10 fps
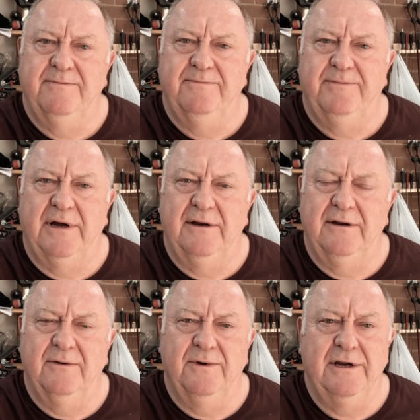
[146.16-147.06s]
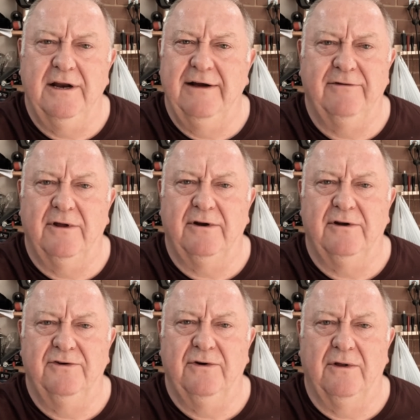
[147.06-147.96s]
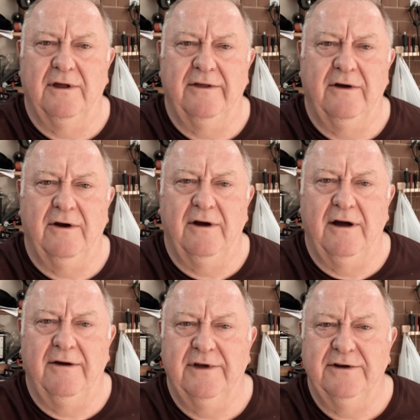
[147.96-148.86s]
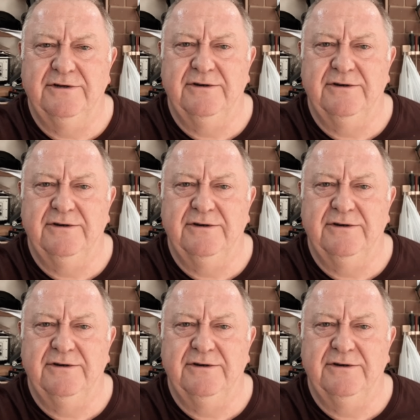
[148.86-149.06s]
But we don't have a lot of control over those